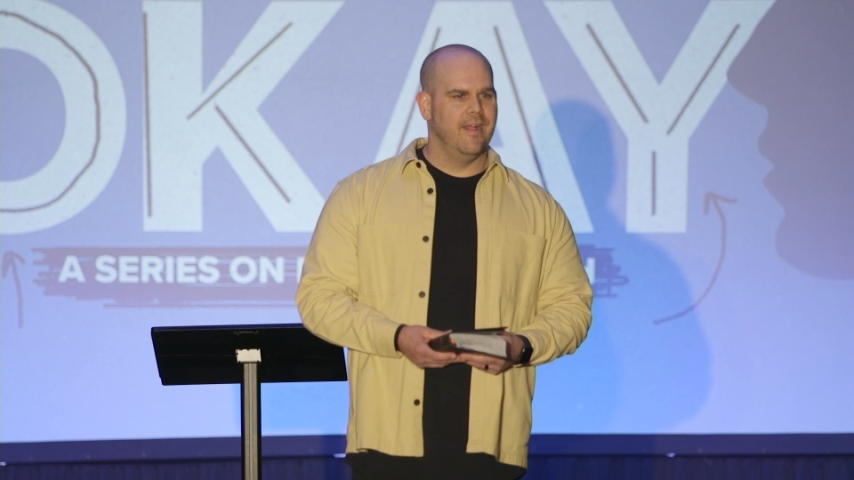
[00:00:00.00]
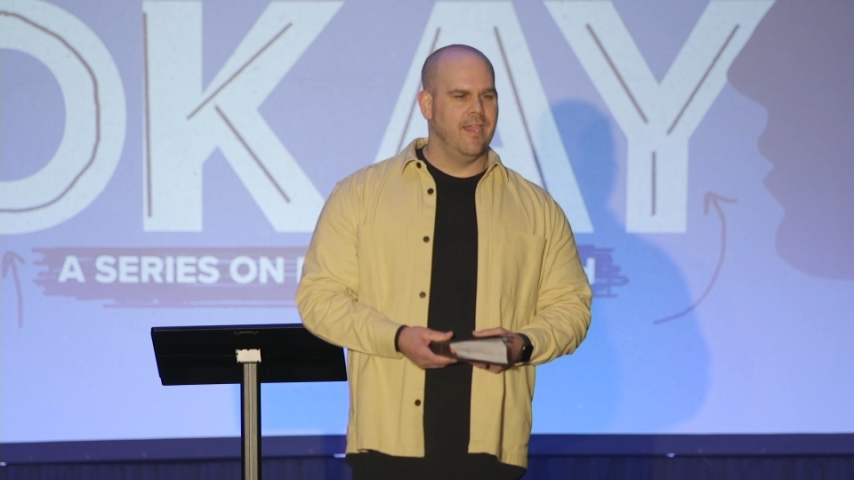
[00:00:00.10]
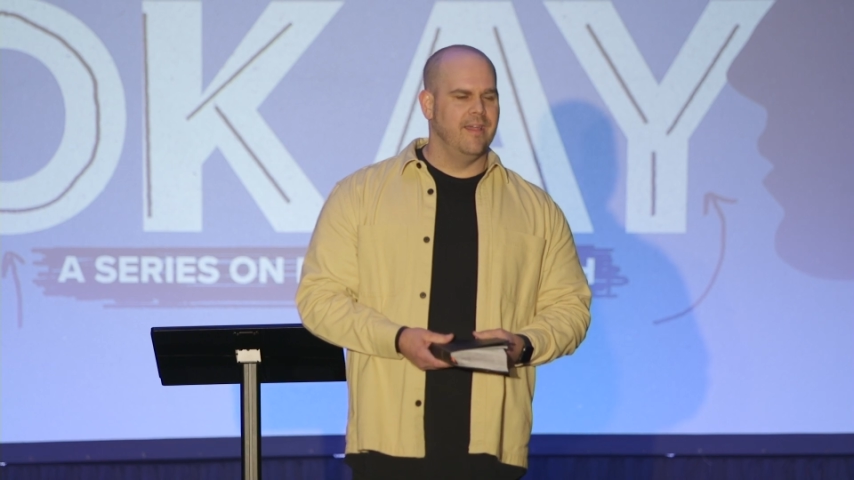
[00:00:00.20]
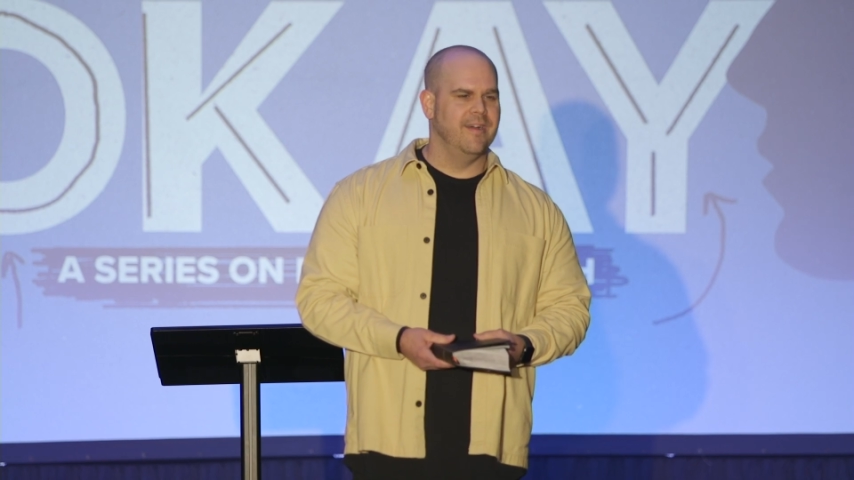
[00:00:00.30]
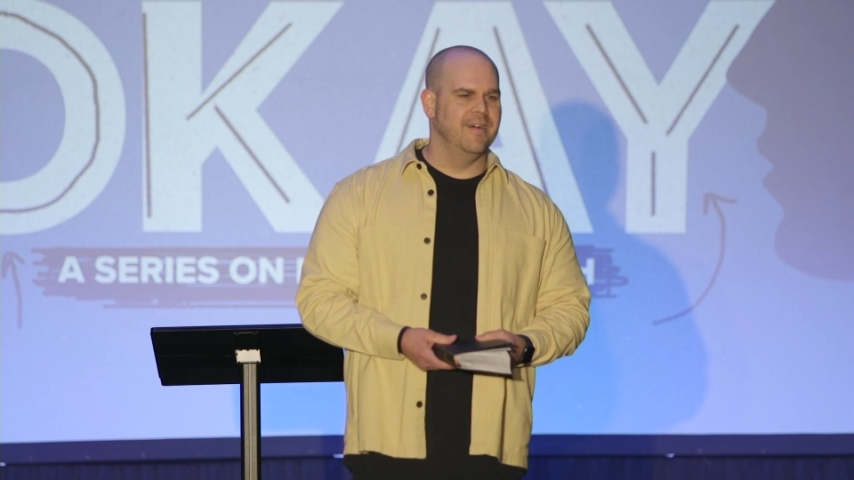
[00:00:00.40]

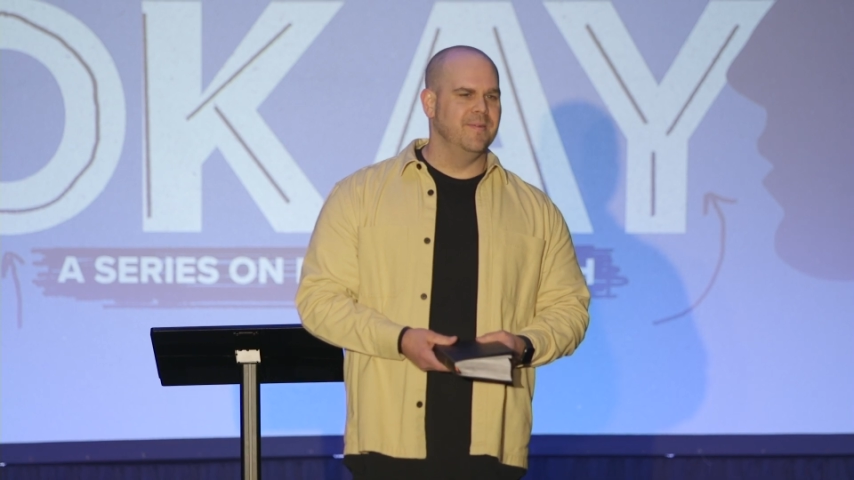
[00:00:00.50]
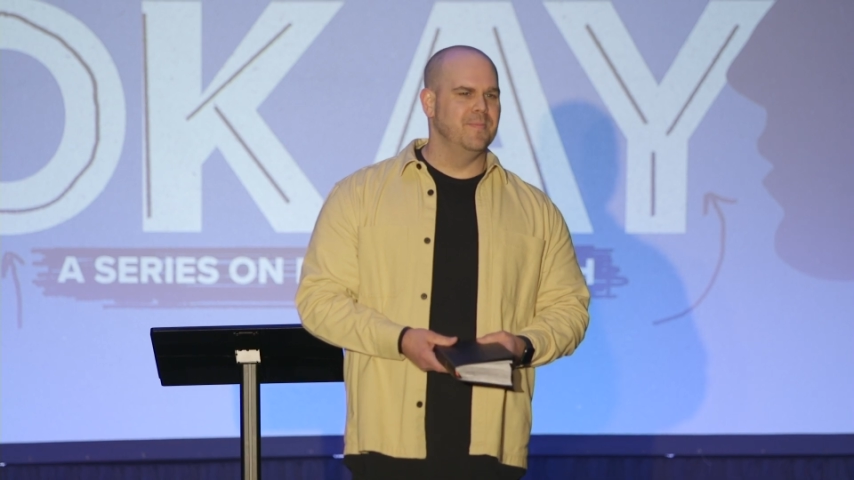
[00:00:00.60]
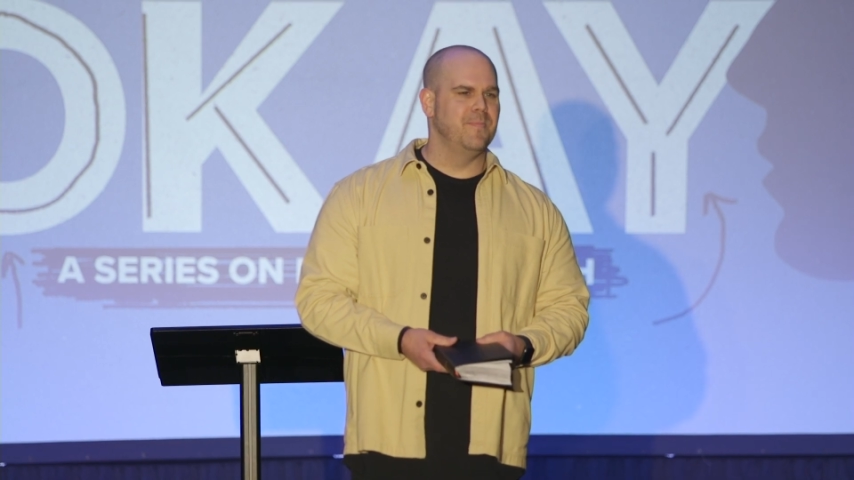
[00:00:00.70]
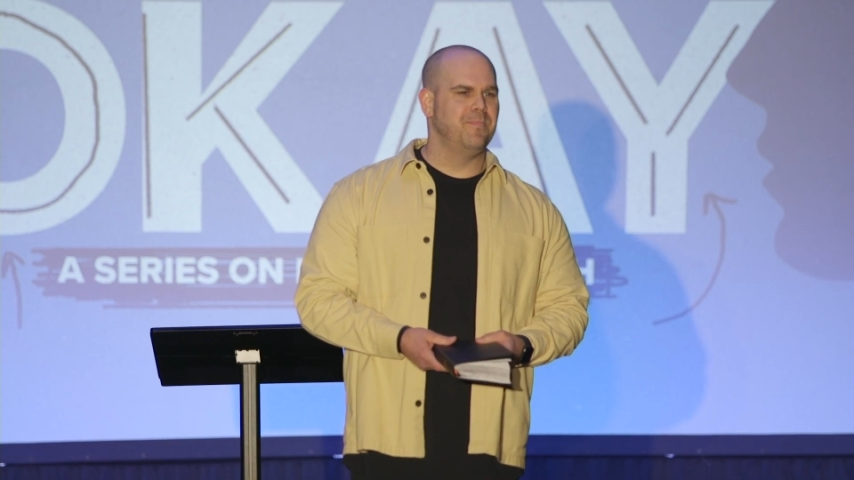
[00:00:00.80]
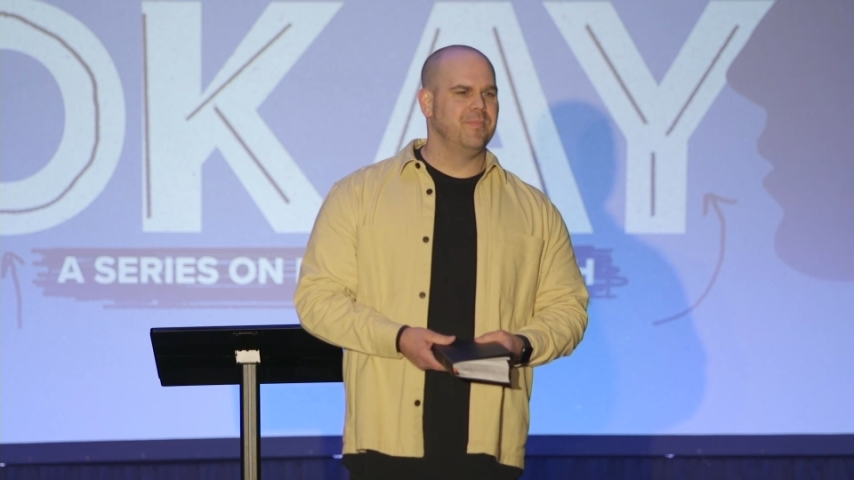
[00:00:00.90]

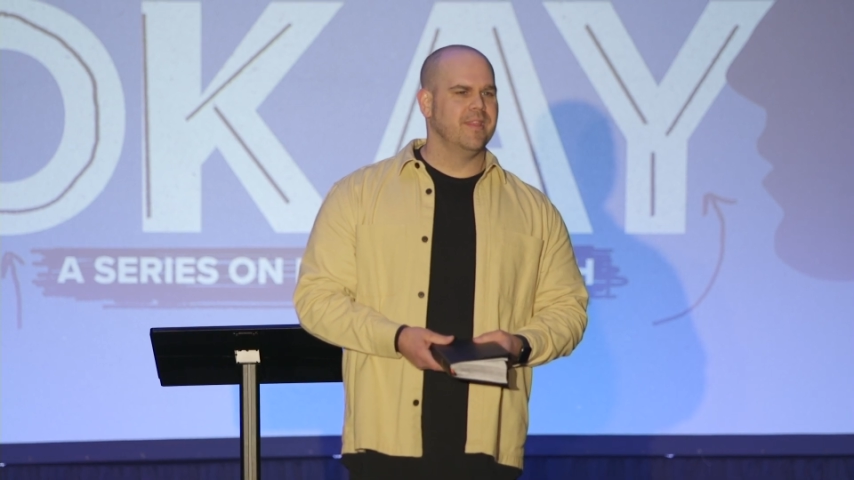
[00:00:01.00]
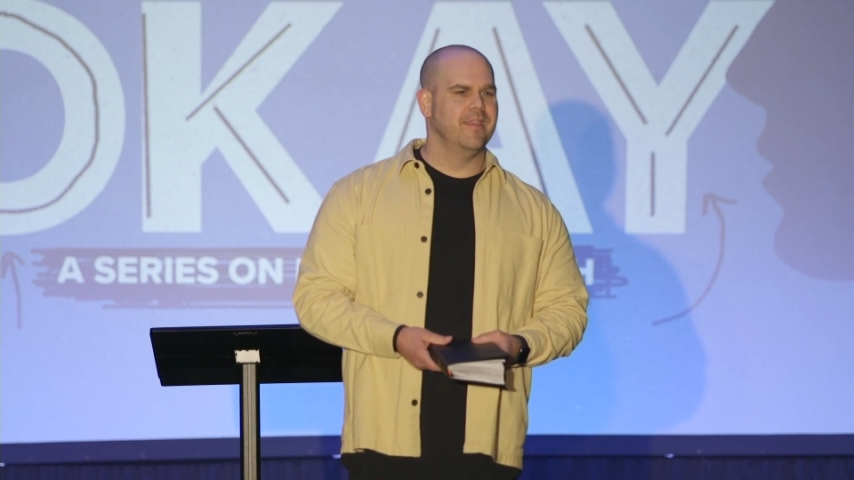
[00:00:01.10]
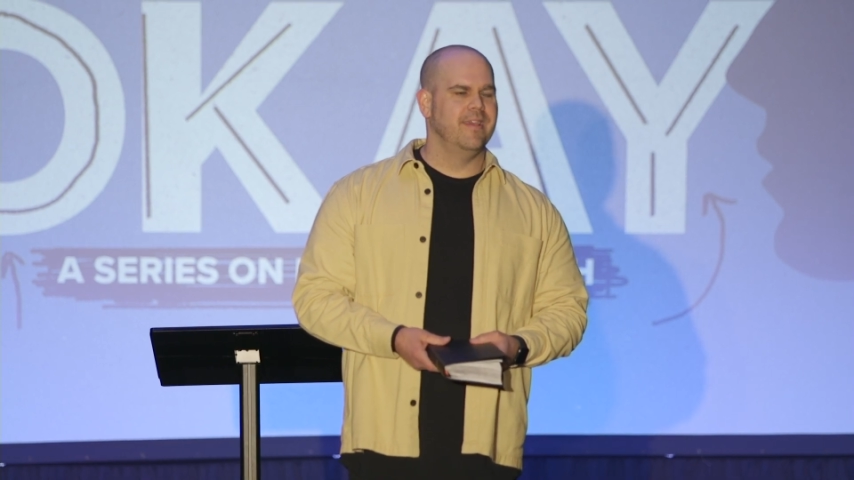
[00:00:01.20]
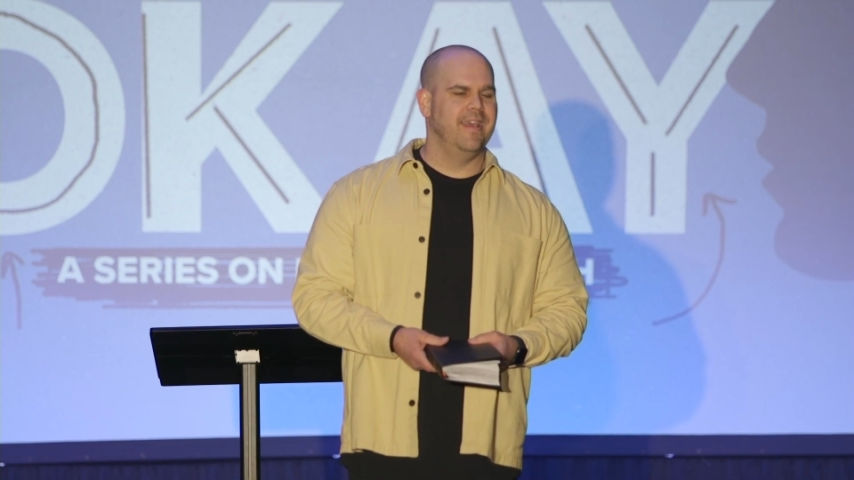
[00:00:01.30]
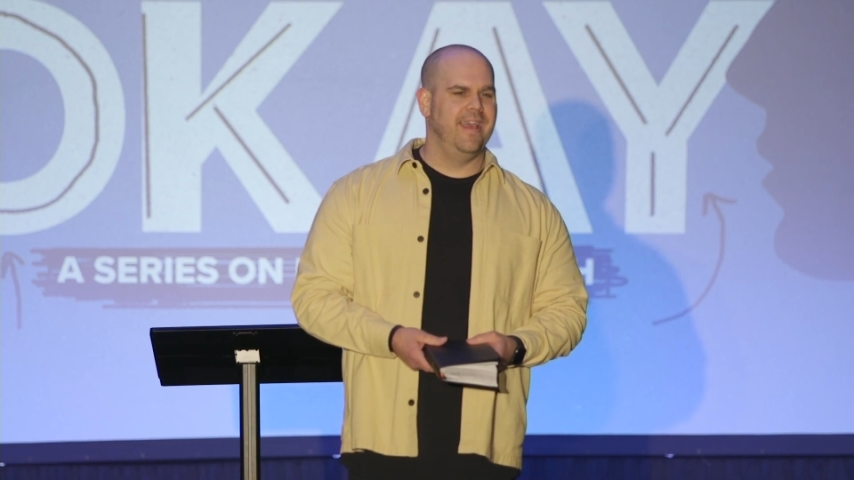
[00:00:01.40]
Um,
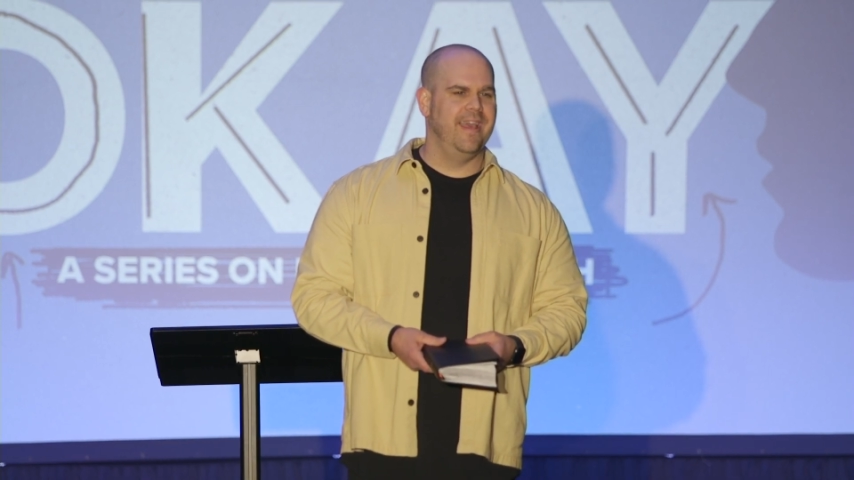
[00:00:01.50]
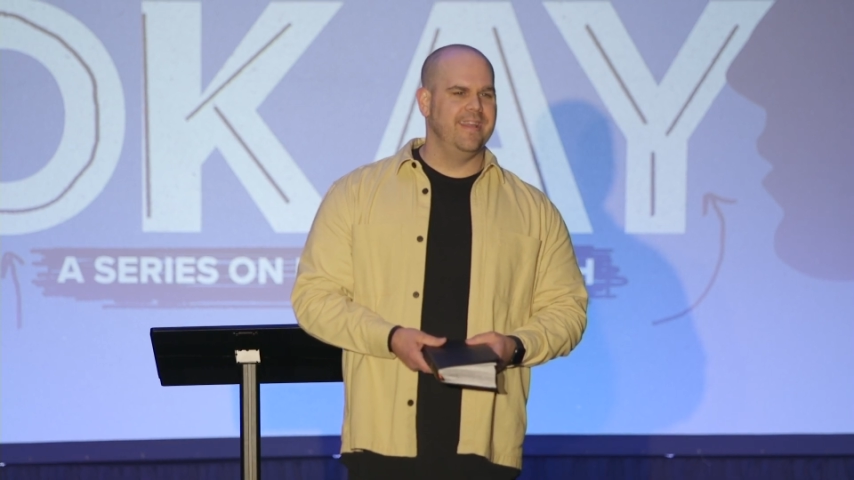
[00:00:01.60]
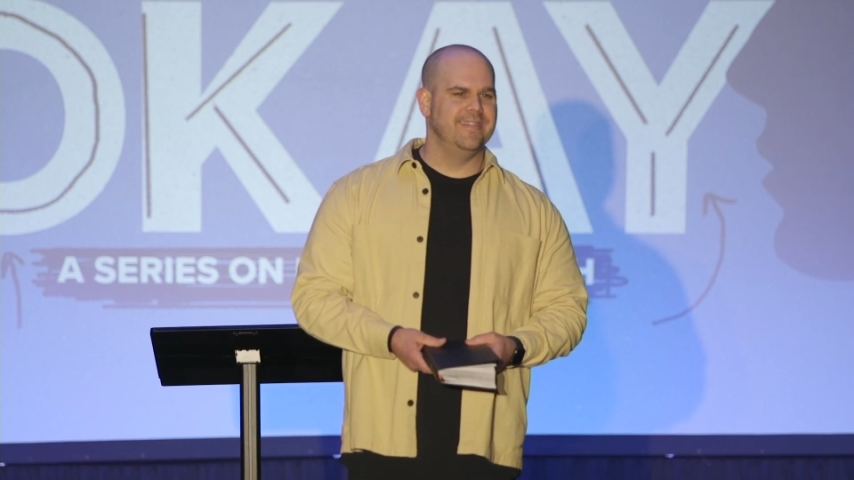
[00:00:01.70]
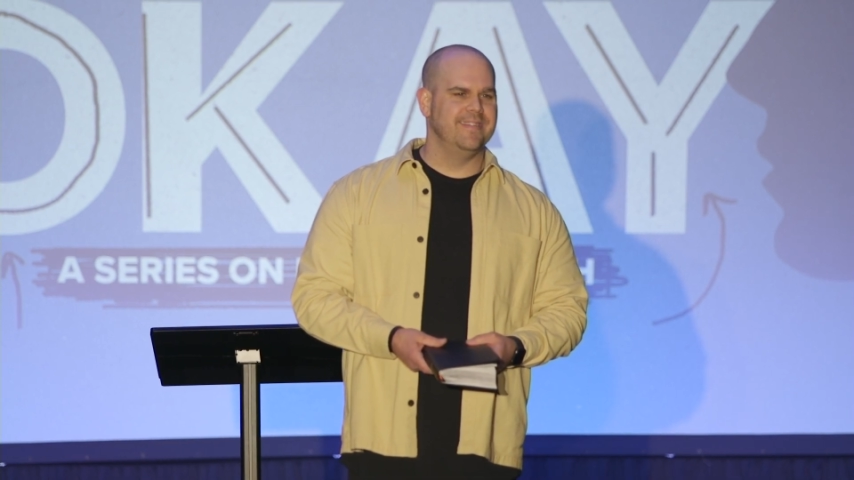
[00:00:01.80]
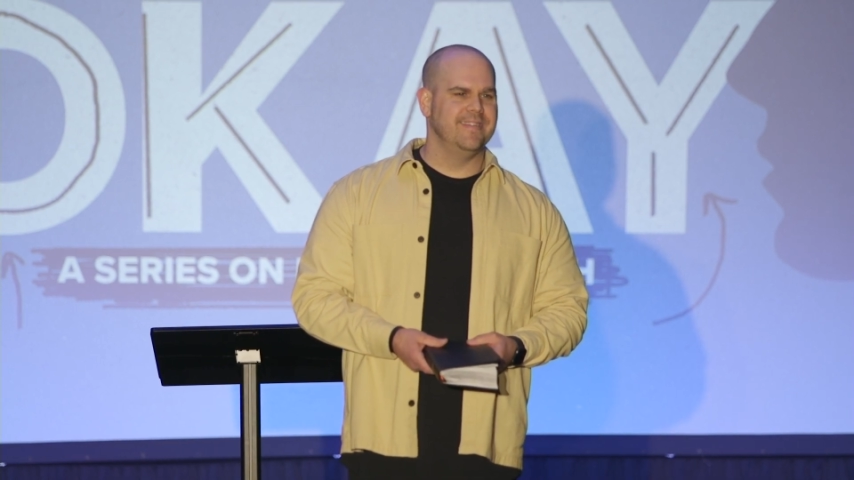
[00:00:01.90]

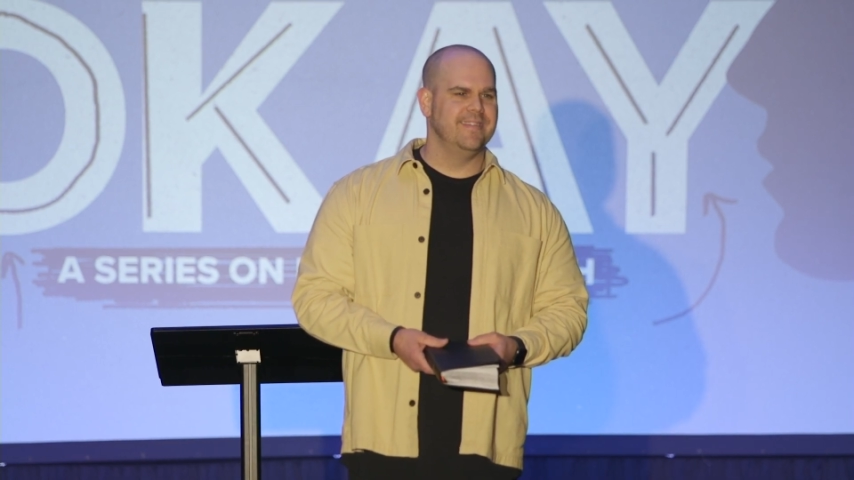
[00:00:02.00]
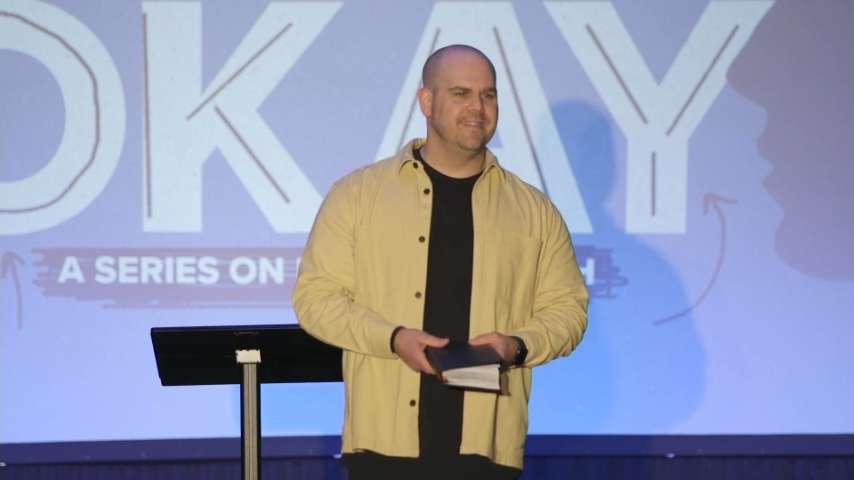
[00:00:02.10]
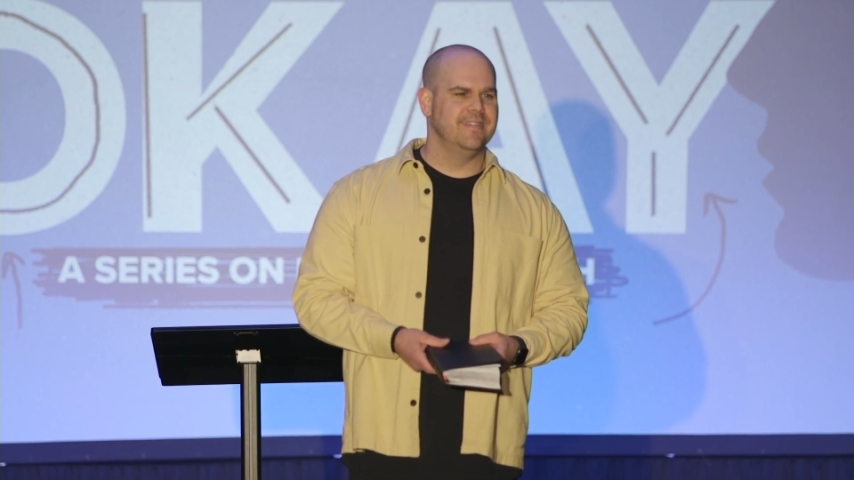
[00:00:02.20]
and